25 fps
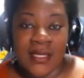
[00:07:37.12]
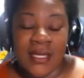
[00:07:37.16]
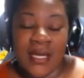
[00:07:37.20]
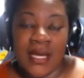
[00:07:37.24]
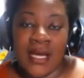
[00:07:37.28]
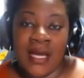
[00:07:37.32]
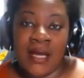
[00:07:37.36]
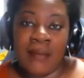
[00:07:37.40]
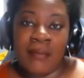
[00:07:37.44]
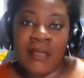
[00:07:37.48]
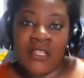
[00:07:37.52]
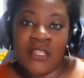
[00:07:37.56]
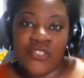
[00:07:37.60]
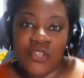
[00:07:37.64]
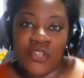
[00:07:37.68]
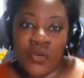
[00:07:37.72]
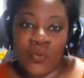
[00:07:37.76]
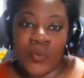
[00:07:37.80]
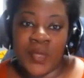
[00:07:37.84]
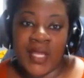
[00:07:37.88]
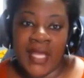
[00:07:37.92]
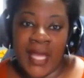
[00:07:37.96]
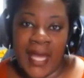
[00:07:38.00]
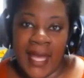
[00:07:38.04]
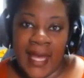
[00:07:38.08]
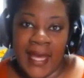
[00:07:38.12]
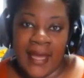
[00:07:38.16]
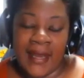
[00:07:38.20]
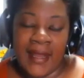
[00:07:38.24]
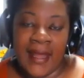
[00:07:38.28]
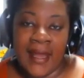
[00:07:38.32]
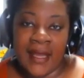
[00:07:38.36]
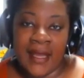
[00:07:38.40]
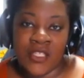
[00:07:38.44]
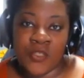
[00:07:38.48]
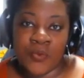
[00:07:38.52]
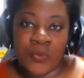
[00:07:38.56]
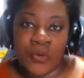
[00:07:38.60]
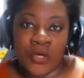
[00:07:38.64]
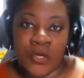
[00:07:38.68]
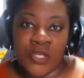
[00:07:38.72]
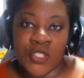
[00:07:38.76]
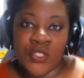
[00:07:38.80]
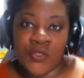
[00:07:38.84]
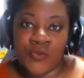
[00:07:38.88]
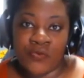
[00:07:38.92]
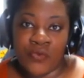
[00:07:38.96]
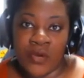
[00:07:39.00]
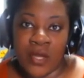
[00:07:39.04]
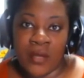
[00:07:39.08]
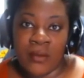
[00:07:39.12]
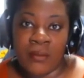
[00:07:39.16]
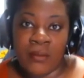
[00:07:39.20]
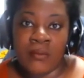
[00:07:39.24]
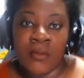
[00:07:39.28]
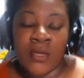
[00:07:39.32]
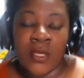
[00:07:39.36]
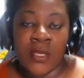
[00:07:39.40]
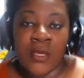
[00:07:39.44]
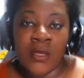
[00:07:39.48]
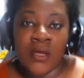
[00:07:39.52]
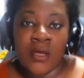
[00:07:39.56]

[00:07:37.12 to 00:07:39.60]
And so we had experts from